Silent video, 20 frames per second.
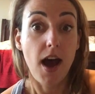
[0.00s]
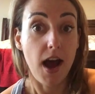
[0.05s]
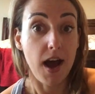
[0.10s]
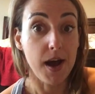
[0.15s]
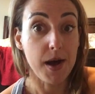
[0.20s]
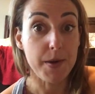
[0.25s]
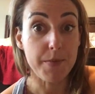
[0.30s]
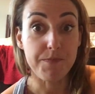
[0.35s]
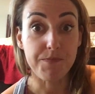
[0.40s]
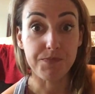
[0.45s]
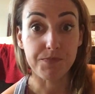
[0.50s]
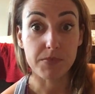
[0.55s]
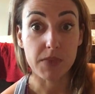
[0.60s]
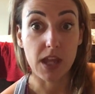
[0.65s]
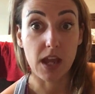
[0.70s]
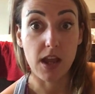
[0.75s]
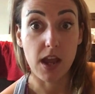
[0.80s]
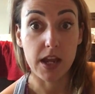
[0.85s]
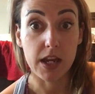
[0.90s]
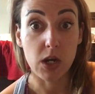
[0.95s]

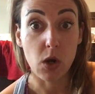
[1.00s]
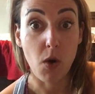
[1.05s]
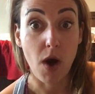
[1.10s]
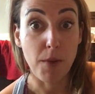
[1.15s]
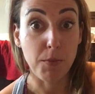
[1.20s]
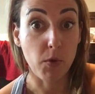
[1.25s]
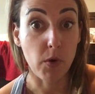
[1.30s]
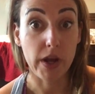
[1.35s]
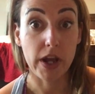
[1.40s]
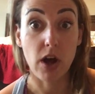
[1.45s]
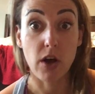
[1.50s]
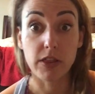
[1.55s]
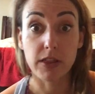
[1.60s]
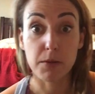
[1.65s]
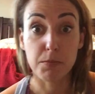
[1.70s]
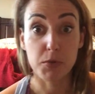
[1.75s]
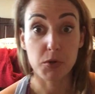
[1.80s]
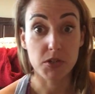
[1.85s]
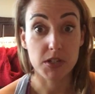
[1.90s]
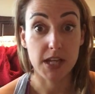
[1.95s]
You know, I'm going on
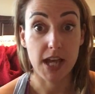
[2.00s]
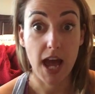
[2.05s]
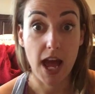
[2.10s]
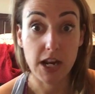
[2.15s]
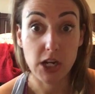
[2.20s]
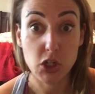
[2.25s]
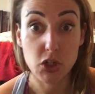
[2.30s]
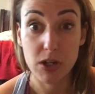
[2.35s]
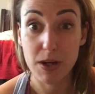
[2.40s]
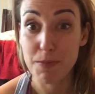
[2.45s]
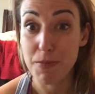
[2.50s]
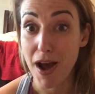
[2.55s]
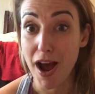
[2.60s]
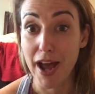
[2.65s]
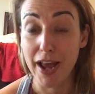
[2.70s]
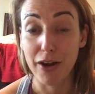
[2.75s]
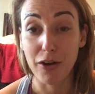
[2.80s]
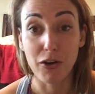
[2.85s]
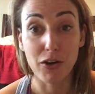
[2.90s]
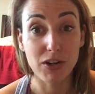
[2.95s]
the Punta Cana trip.
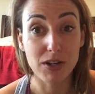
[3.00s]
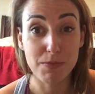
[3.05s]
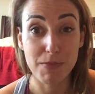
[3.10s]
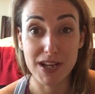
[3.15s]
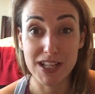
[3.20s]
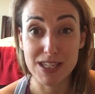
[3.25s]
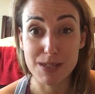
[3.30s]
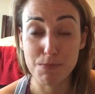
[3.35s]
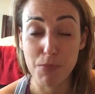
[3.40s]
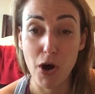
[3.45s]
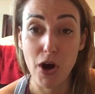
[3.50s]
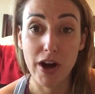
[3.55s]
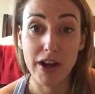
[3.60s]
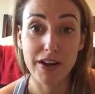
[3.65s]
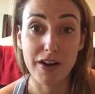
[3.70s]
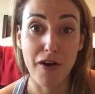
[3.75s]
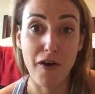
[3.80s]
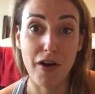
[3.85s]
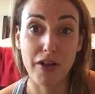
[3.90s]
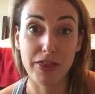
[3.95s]
I earned my
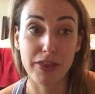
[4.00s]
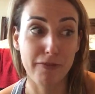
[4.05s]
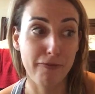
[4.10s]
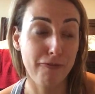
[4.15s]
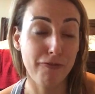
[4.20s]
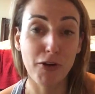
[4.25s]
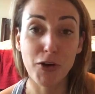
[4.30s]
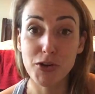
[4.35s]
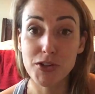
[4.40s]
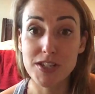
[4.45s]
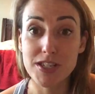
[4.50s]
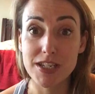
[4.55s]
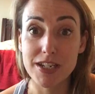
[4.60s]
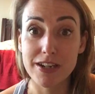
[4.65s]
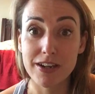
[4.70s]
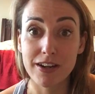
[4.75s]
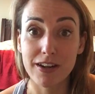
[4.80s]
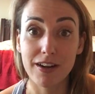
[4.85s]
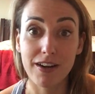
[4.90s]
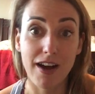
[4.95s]
spot on the first
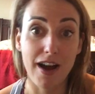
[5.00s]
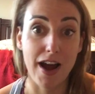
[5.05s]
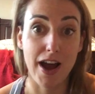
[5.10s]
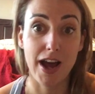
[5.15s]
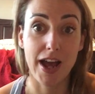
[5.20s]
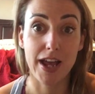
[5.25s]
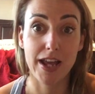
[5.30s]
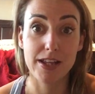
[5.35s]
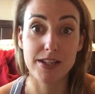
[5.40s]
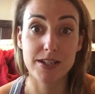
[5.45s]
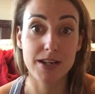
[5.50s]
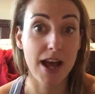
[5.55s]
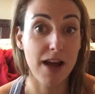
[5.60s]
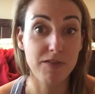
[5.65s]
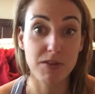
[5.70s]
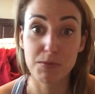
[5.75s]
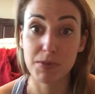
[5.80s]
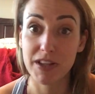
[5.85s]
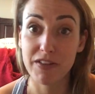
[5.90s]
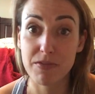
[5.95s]
year. I didn't
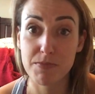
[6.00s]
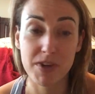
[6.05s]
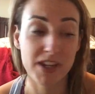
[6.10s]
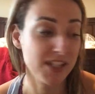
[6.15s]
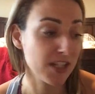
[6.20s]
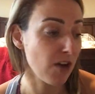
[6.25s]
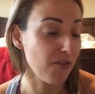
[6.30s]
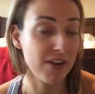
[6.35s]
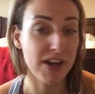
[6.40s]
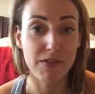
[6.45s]
have the belief in myself.